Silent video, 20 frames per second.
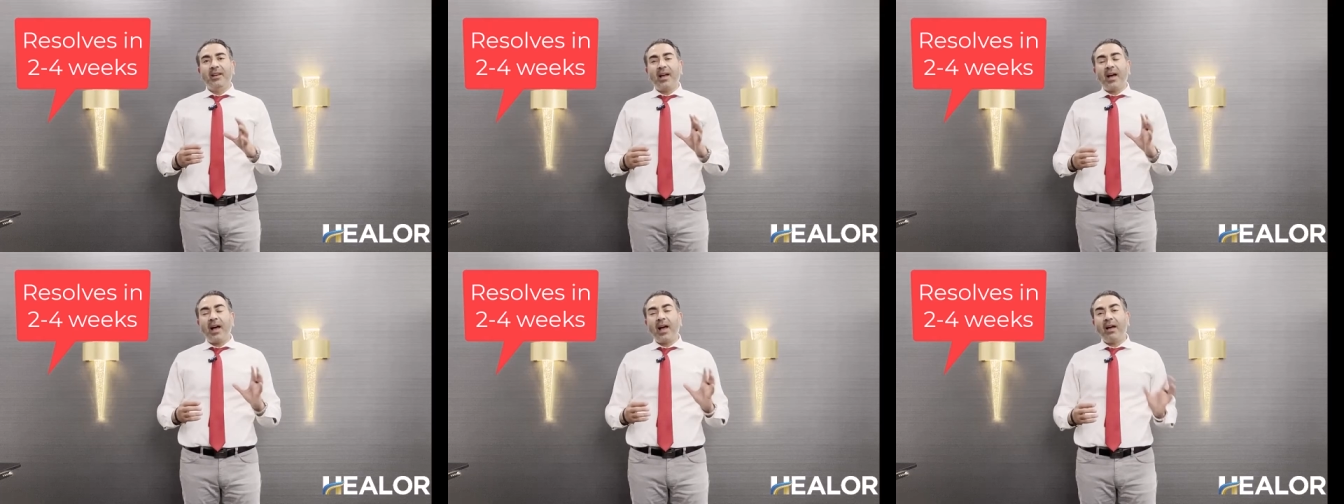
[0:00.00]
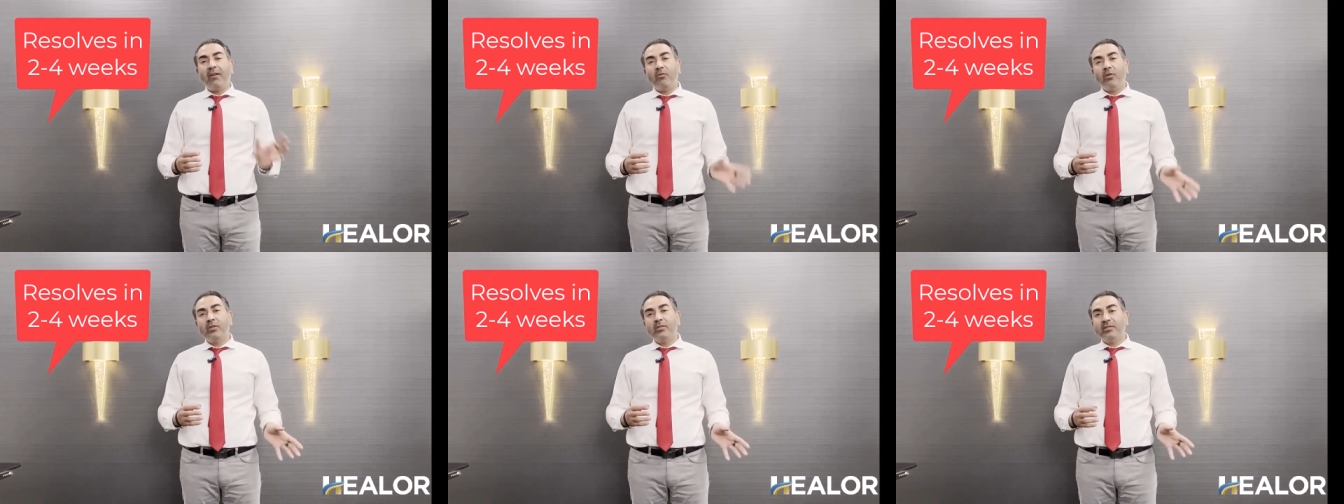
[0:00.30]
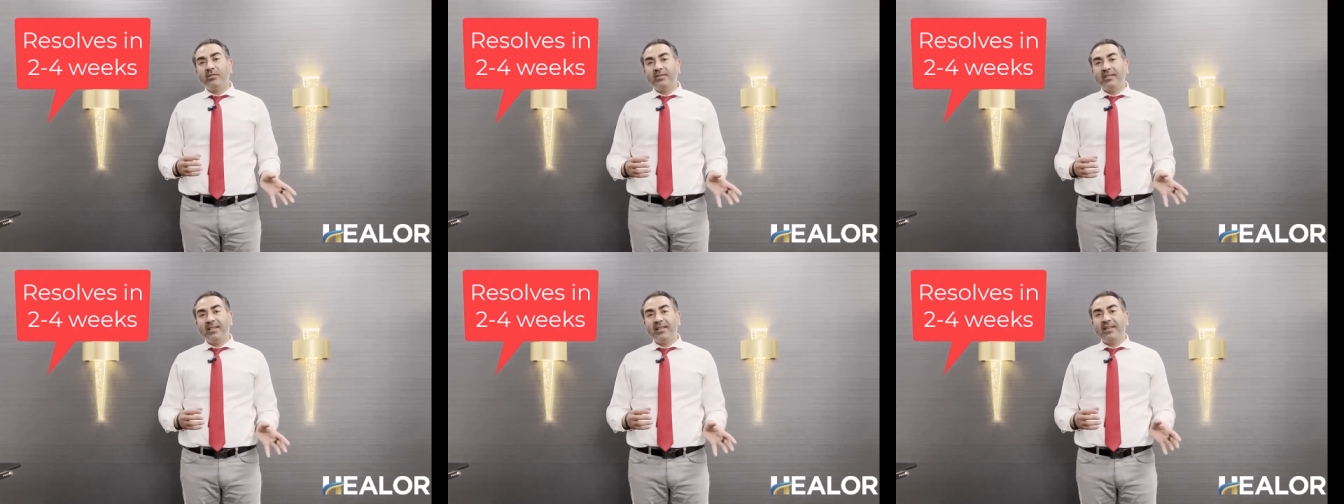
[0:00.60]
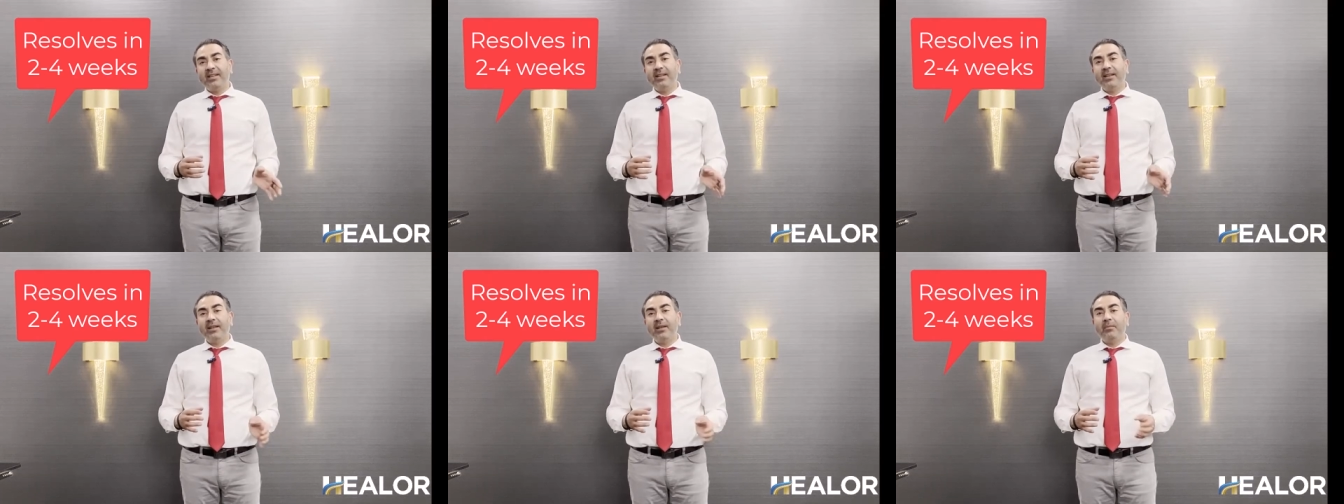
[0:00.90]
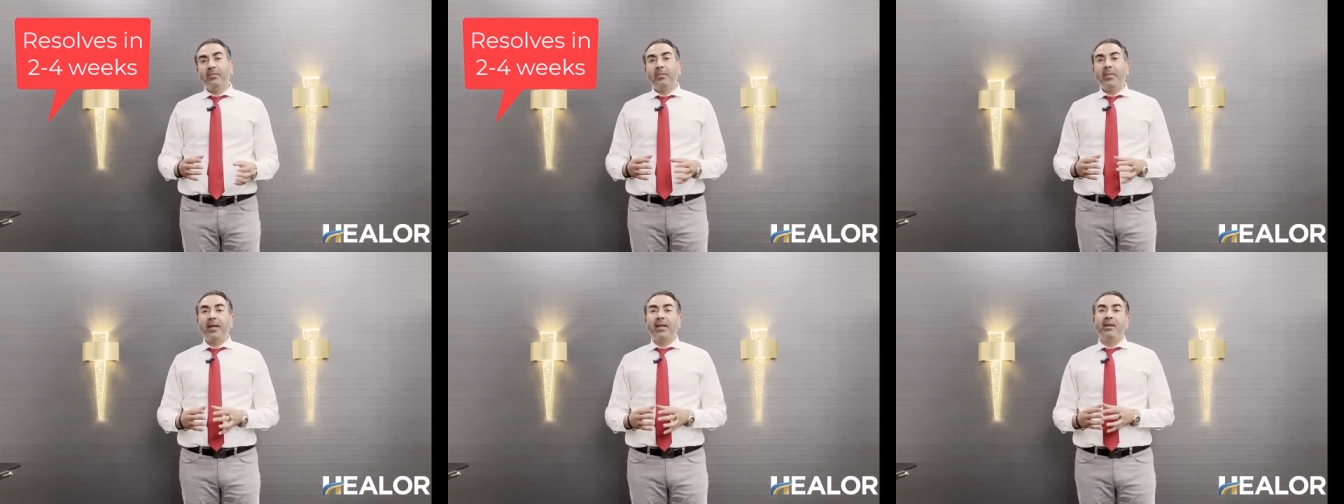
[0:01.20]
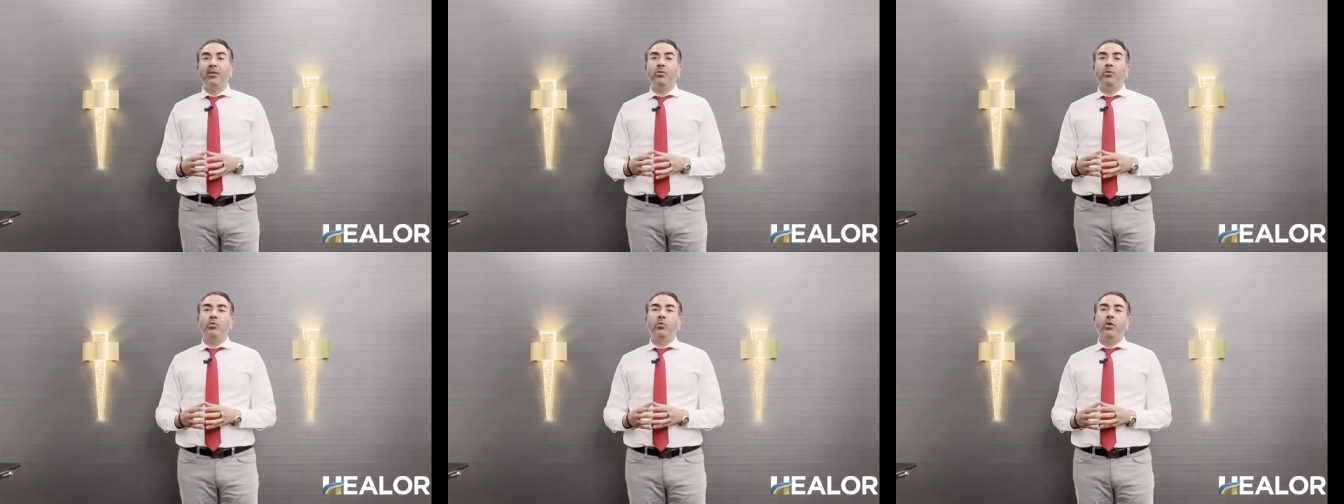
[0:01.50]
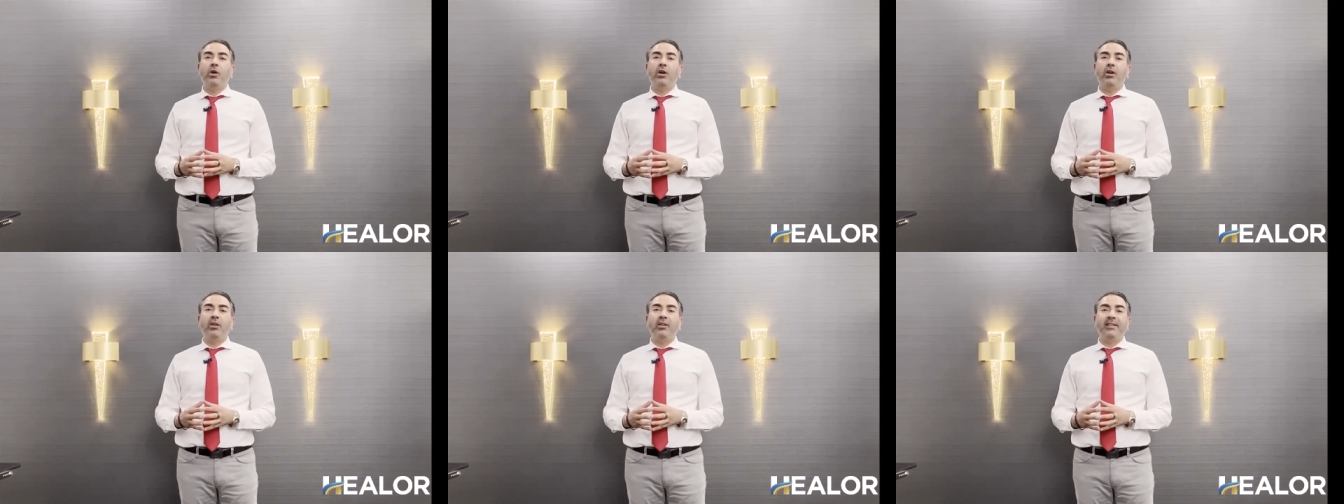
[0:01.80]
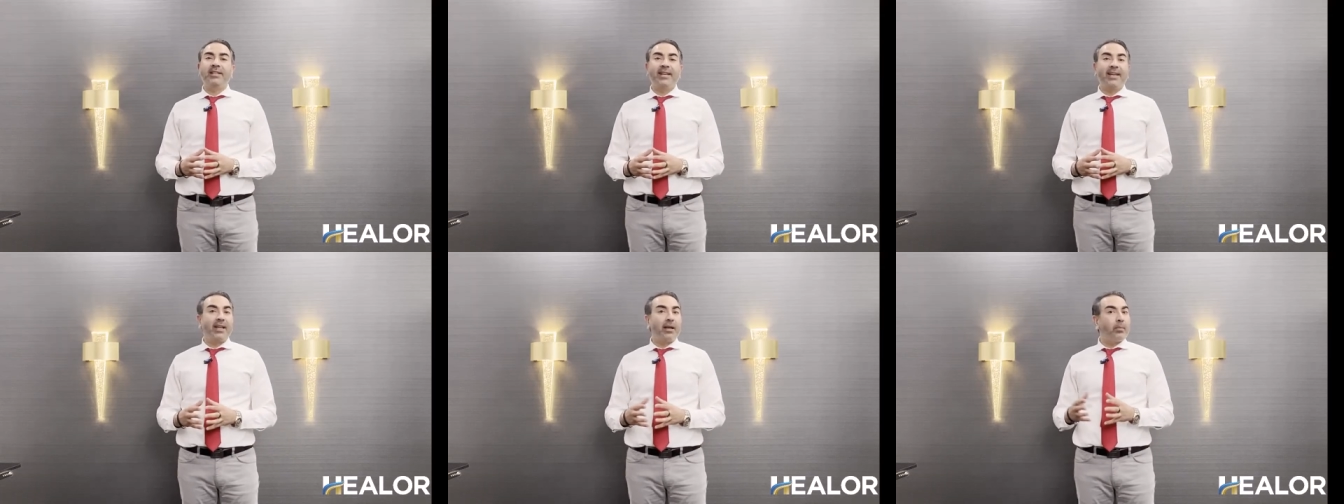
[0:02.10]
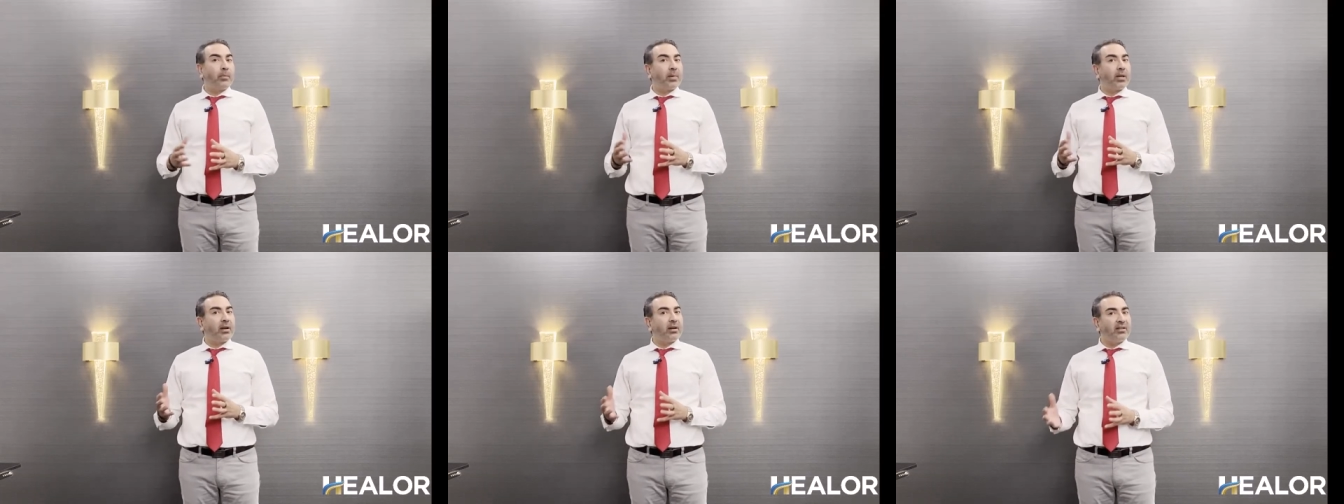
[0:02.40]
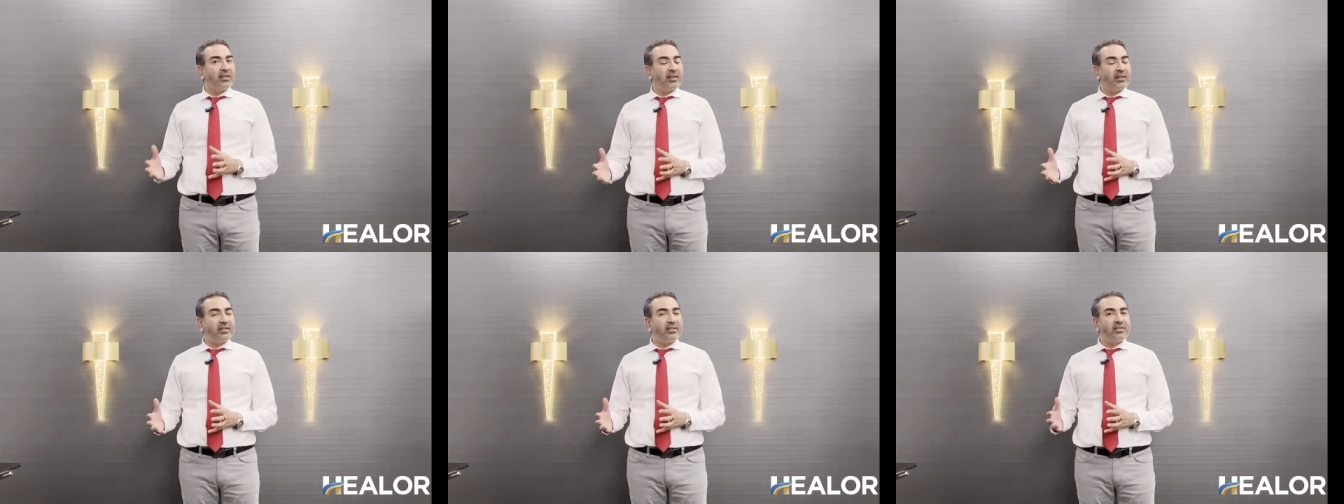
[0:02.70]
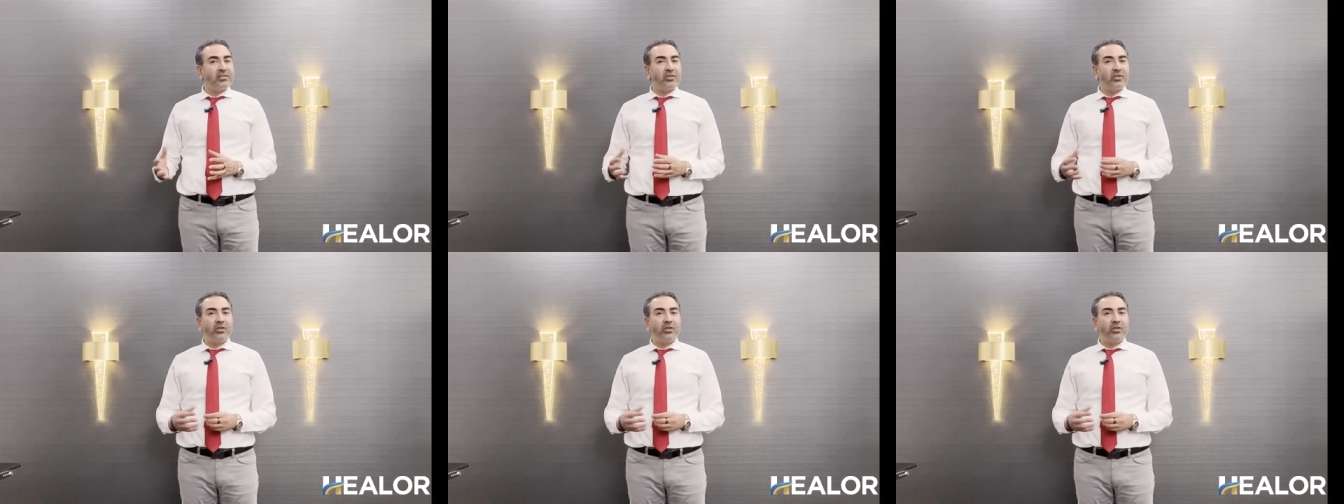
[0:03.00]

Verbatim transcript: I've also seen it in men who are taking blood thinners,